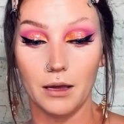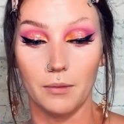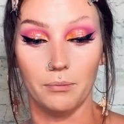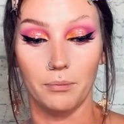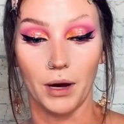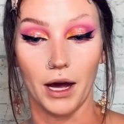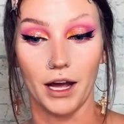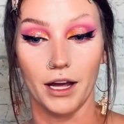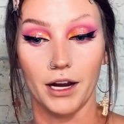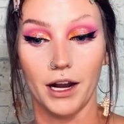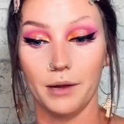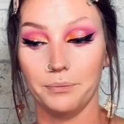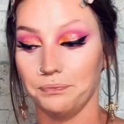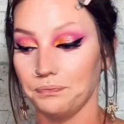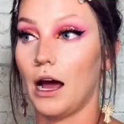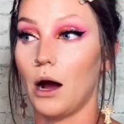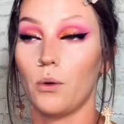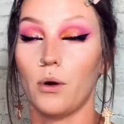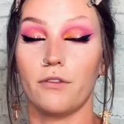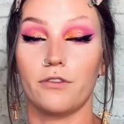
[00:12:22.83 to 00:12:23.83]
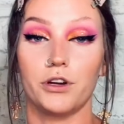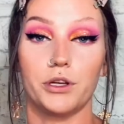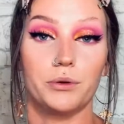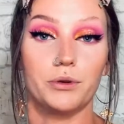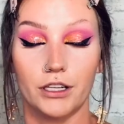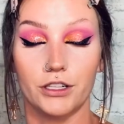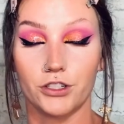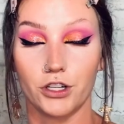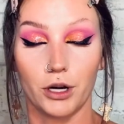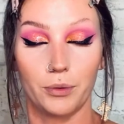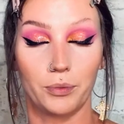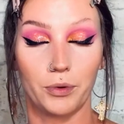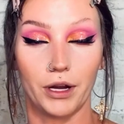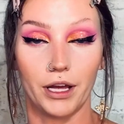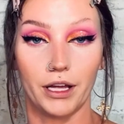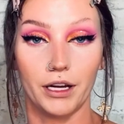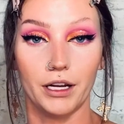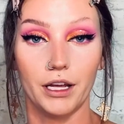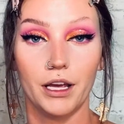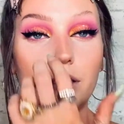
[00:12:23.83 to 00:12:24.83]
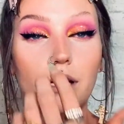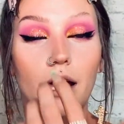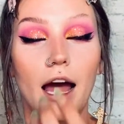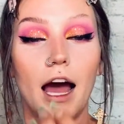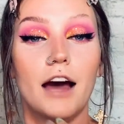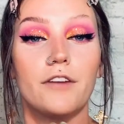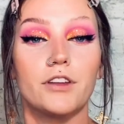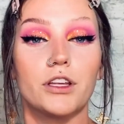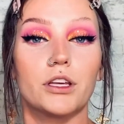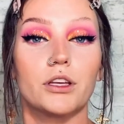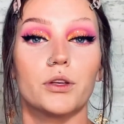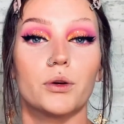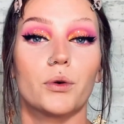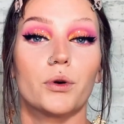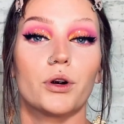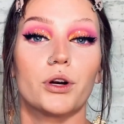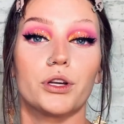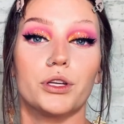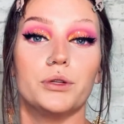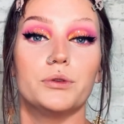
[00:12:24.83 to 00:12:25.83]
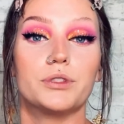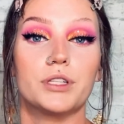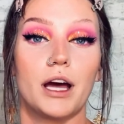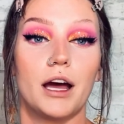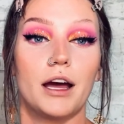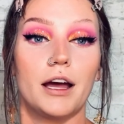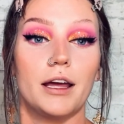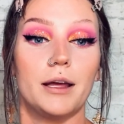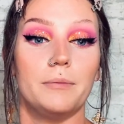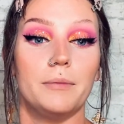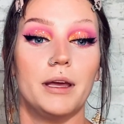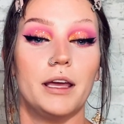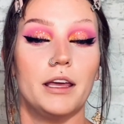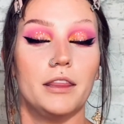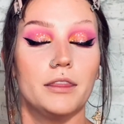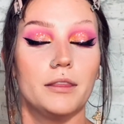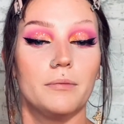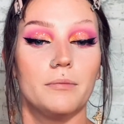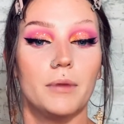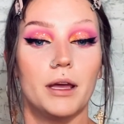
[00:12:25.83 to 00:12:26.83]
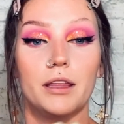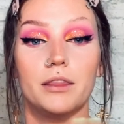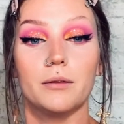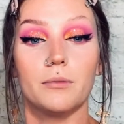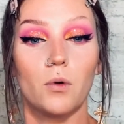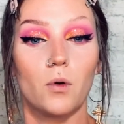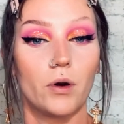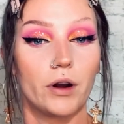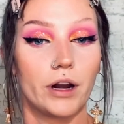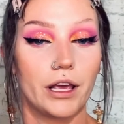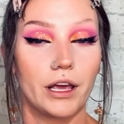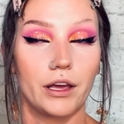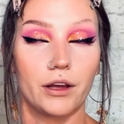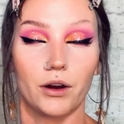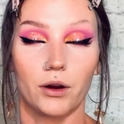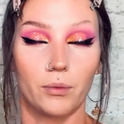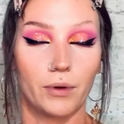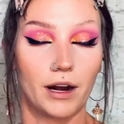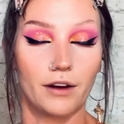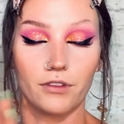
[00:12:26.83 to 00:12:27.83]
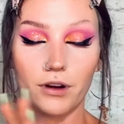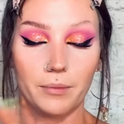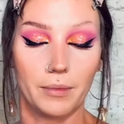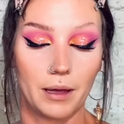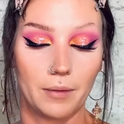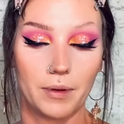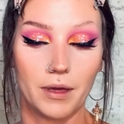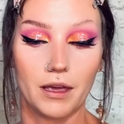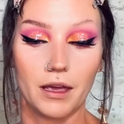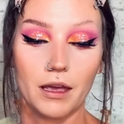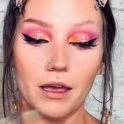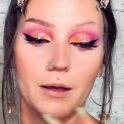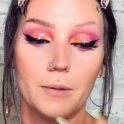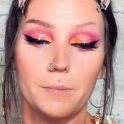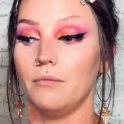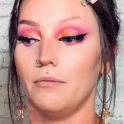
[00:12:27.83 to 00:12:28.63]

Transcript: But however you interpret having your you time in the morning or whenever it may be,